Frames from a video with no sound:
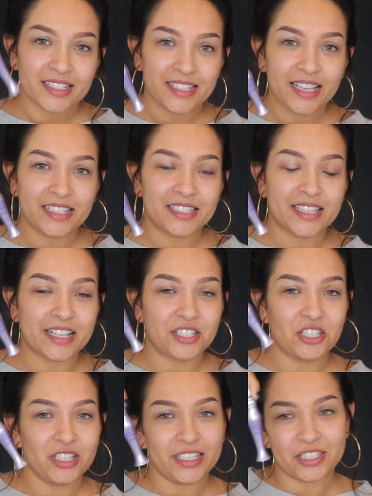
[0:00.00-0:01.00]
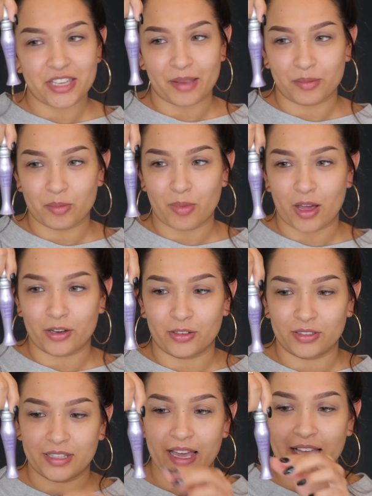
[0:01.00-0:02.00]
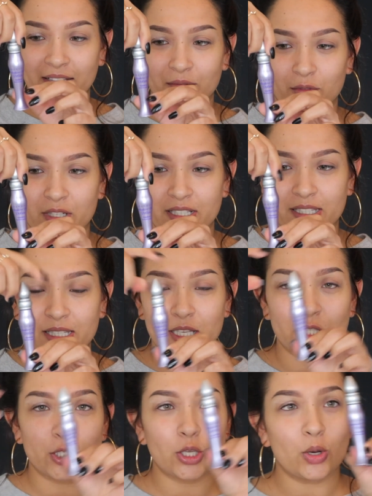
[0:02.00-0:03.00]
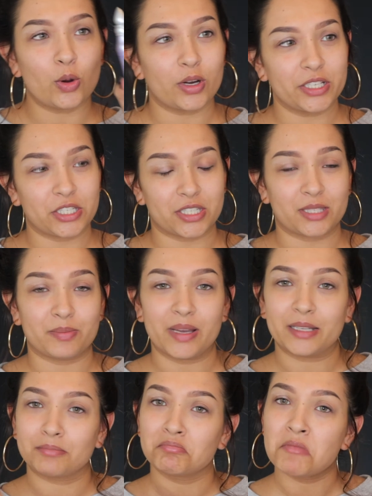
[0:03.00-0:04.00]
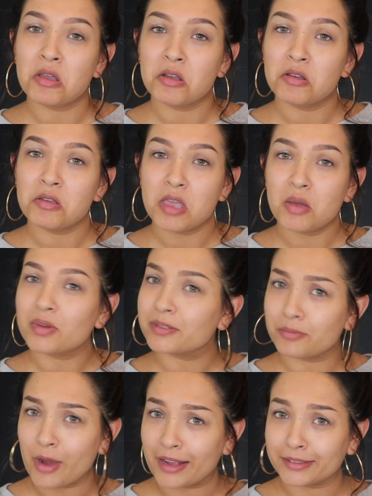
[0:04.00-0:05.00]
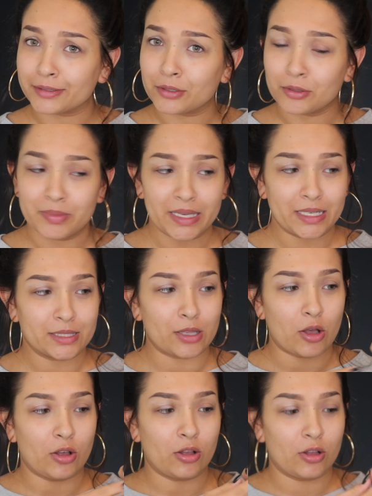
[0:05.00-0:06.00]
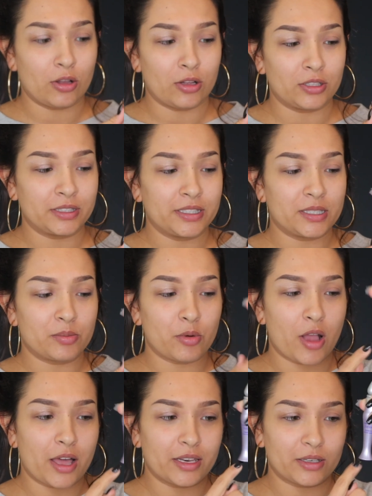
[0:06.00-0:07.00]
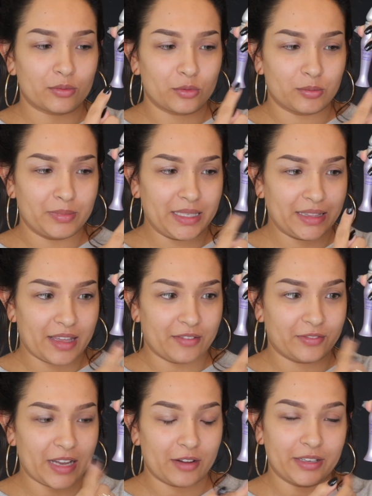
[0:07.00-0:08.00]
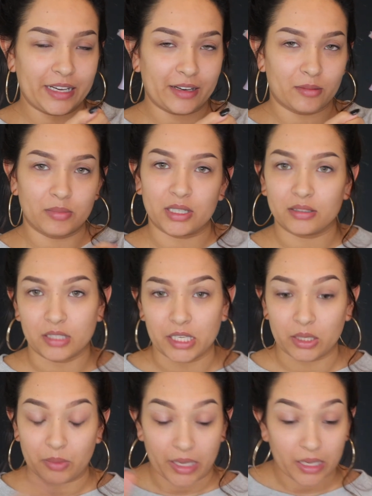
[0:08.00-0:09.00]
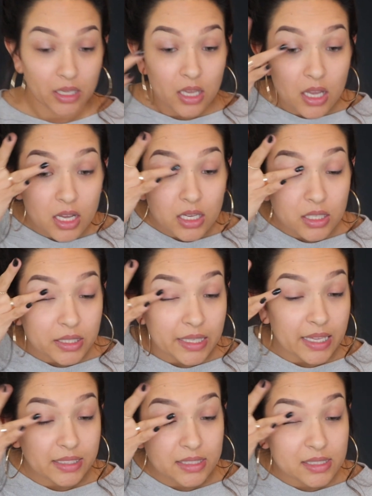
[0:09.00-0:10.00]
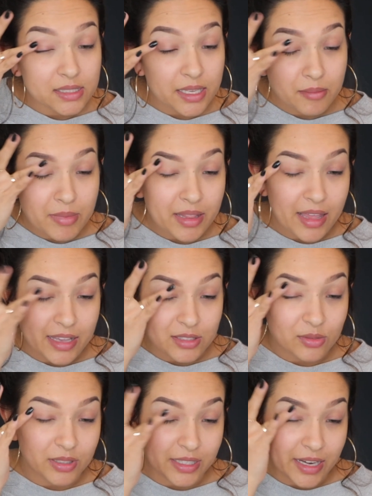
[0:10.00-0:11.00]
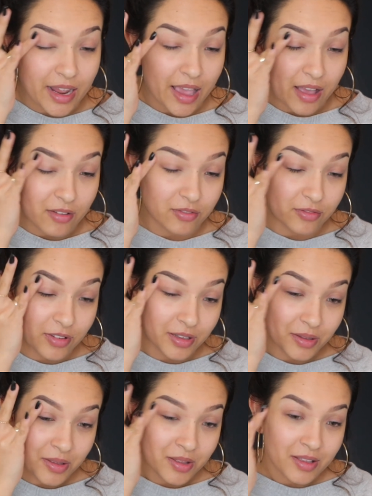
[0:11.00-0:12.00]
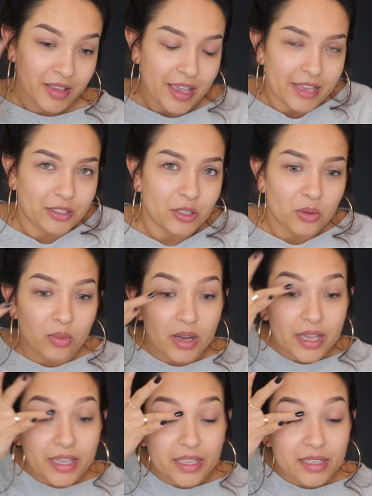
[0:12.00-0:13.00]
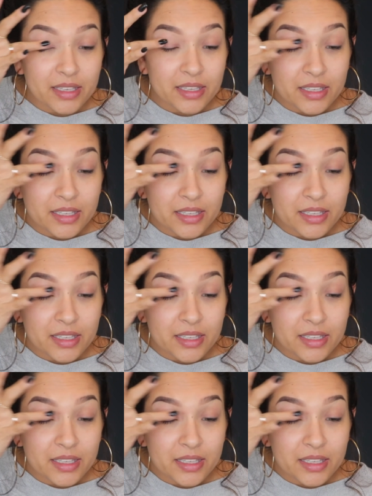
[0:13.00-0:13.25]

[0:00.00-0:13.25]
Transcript: See, it's that genie shaped bottle that was so gorgeous, but it wasn't practical because all this product would be left down here. But anyway, yeah, this is like my last one that I have. And you know what?